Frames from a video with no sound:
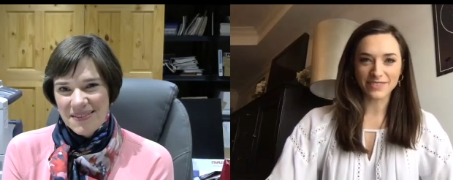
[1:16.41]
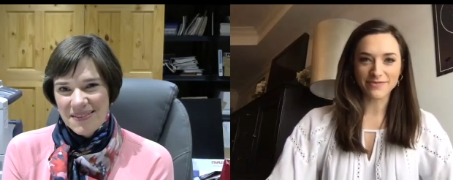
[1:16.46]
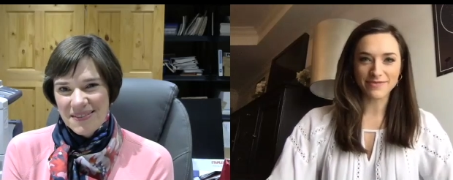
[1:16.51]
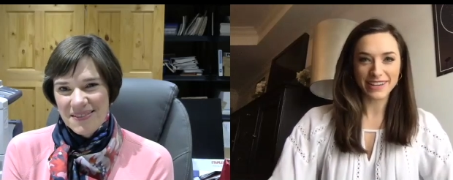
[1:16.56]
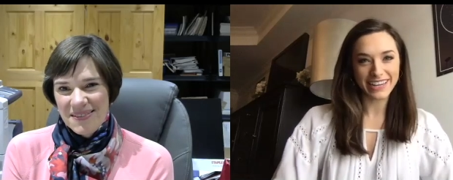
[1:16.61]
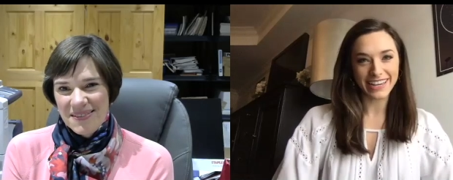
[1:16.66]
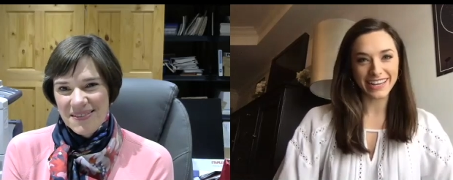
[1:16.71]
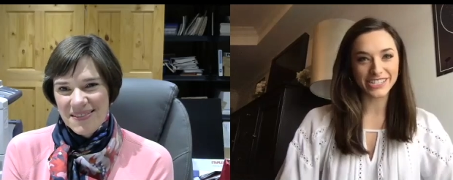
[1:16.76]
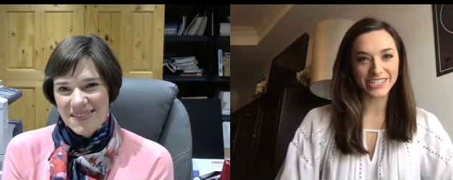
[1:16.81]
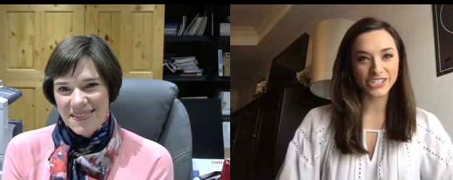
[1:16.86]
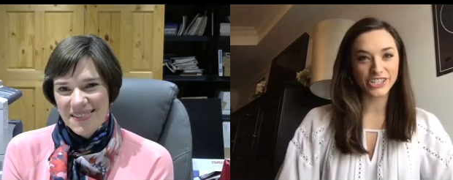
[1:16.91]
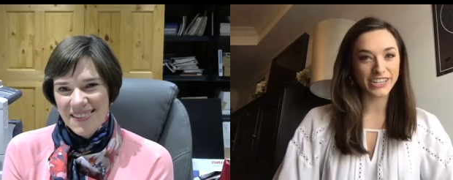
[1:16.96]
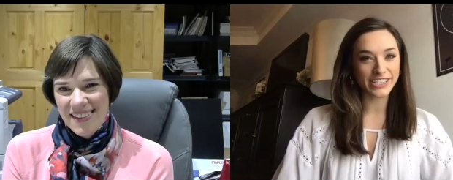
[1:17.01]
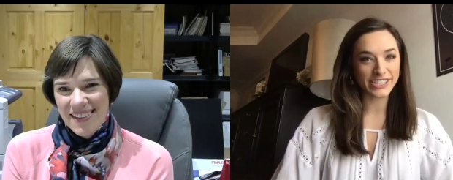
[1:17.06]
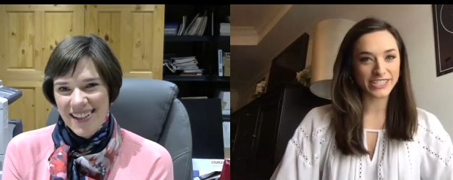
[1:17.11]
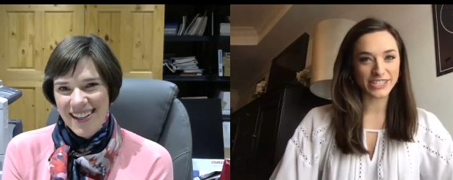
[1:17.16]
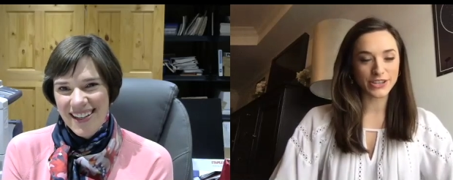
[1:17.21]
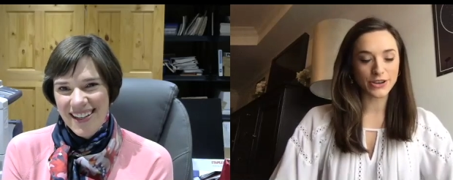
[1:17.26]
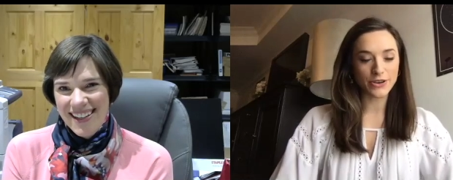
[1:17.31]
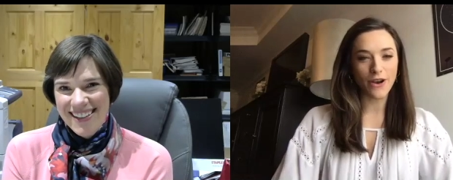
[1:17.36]
Speaker 1: because she
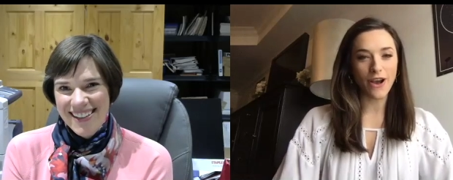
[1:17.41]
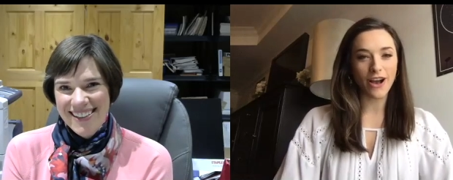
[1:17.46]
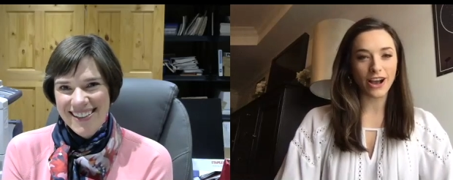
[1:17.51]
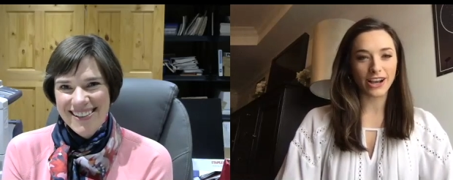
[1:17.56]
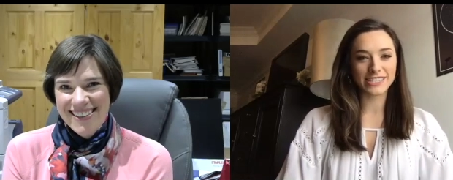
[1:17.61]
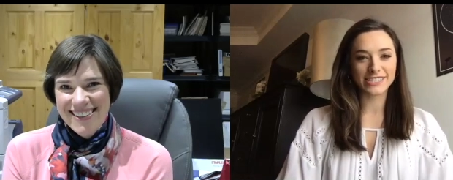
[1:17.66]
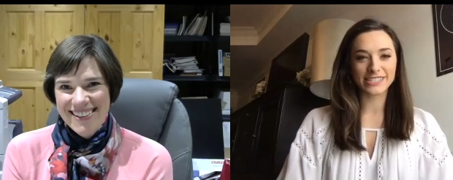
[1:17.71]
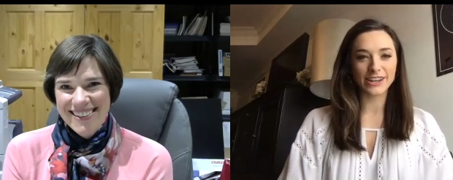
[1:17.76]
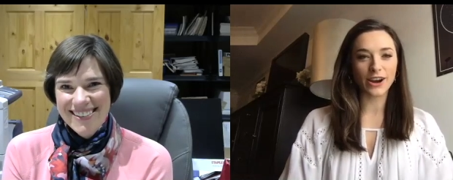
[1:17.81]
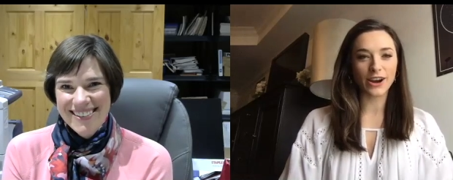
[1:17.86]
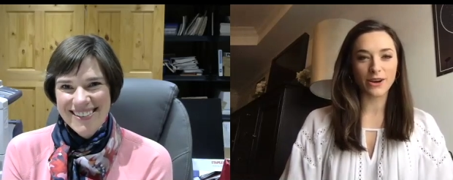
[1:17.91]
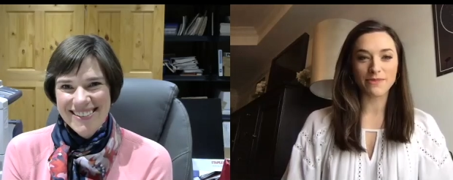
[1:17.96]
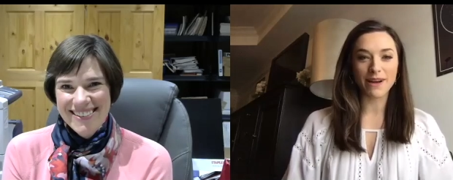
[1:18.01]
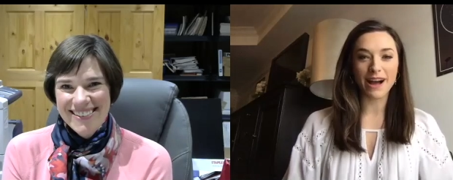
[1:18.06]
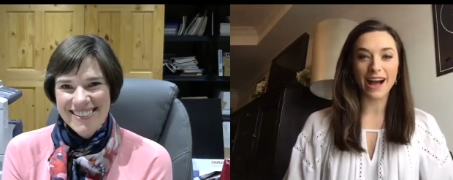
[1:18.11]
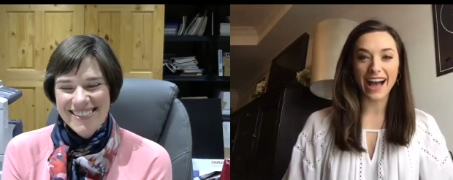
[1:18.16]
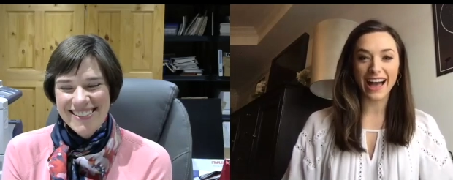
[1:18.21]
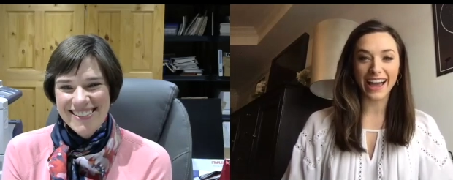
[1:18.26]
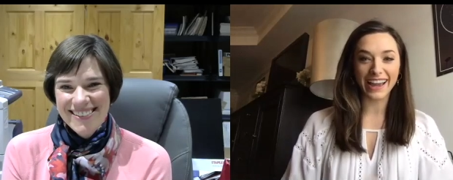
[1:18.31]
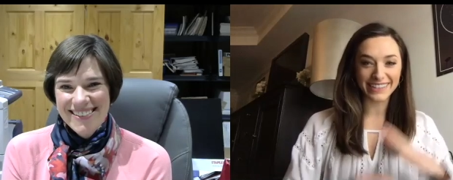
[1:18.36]
is the rock star
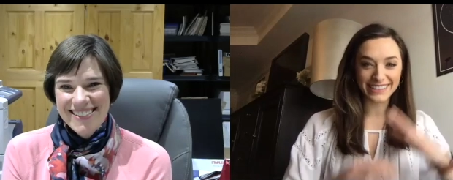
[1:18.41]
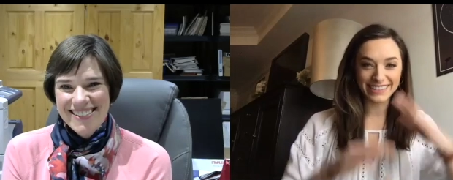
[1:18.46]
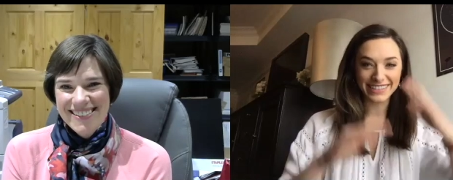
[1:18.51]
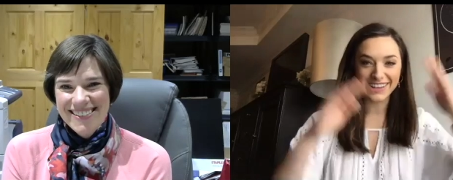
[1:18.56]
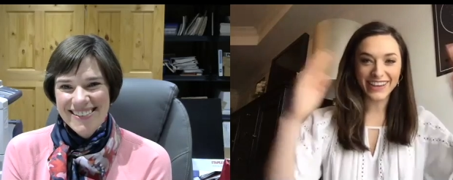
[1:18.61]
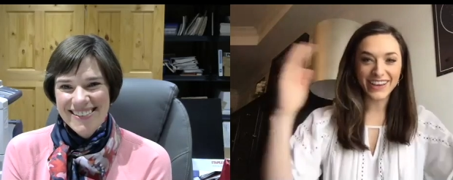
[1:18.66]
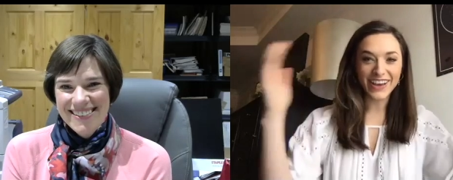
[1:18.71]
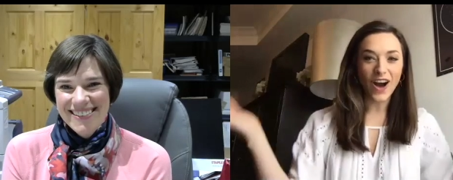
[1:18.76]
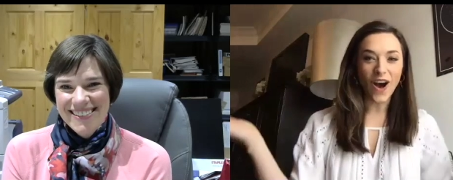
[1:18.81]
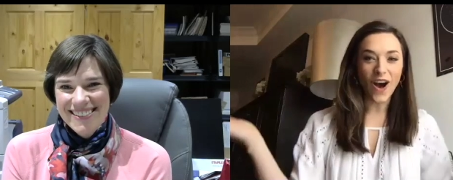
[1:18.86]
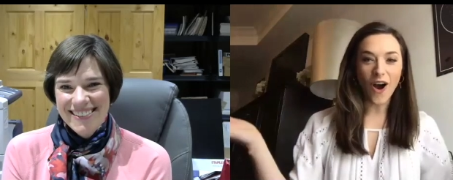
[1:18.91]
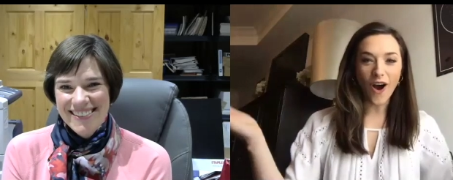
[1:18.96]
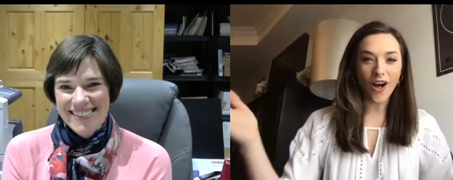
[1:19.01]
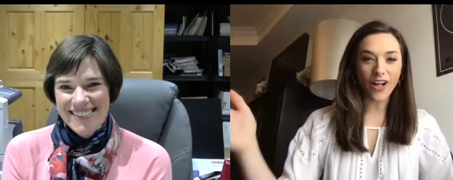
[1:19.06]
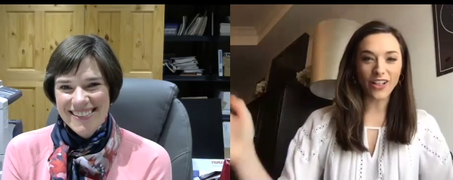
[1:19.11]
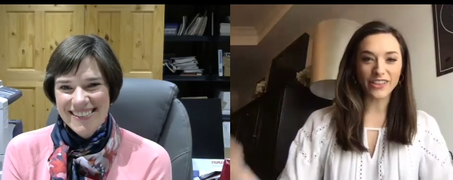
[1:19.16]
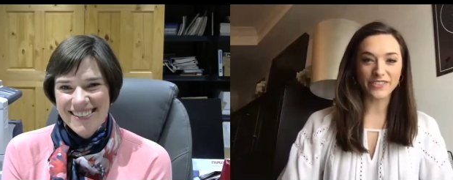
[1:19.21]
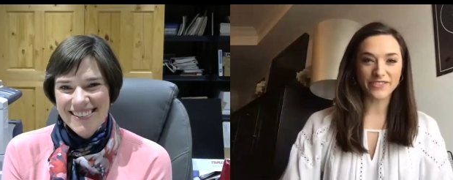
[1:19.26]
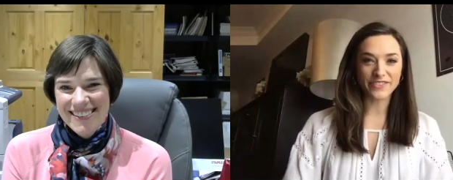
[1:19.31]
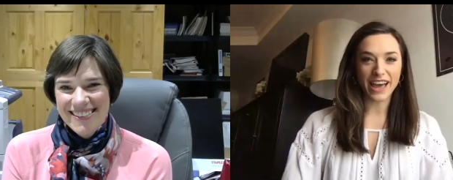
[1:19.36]
behind
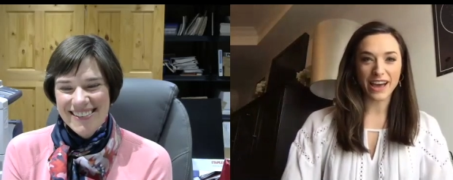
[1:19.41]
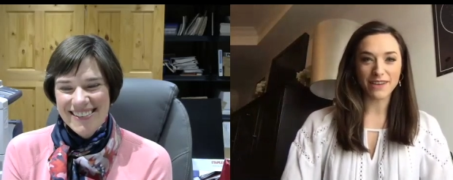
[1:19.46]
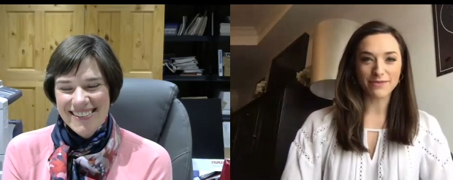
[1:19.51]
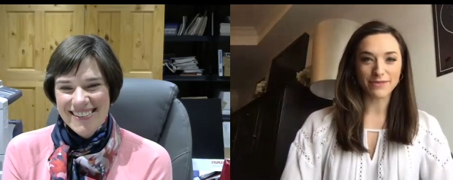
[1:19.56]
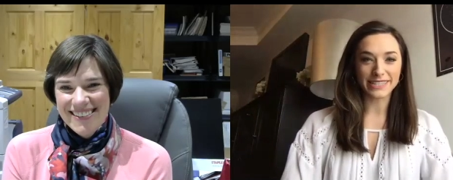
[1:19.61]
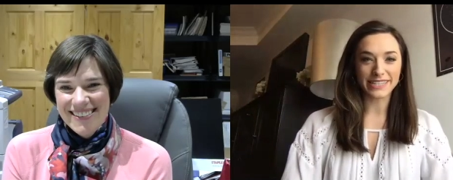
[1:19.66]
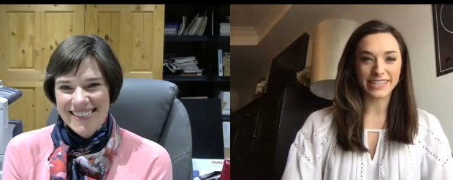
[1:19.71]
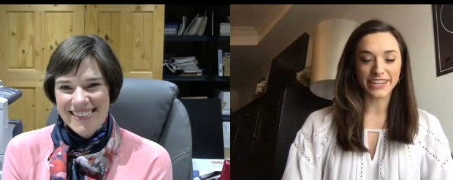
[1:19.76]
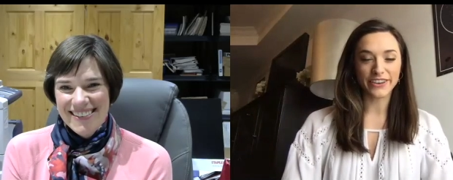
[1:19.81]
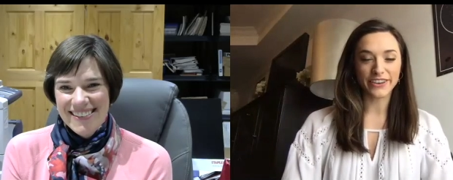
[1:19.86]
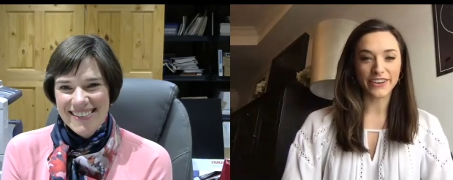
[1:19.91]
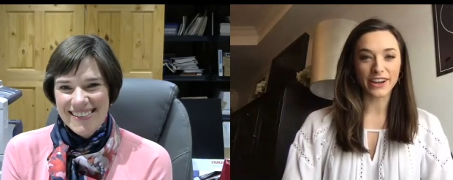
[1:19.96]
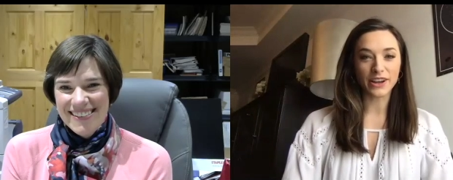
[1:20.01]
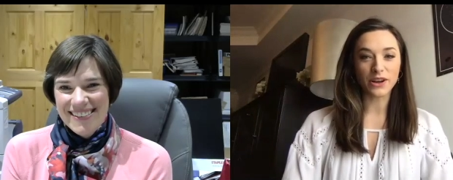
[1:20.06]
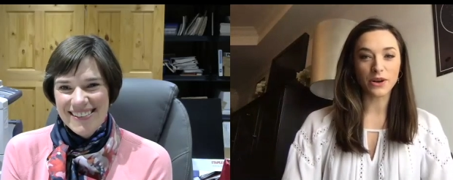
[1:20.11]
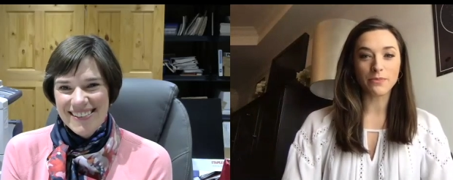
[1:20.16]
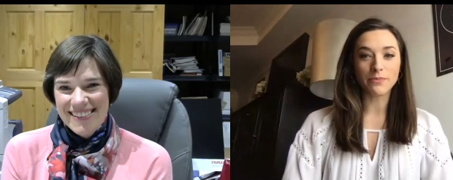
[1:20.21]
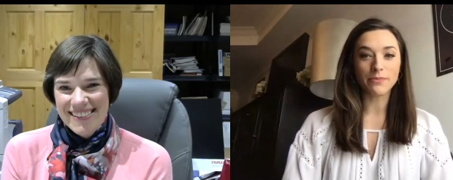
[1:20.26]
all of that material.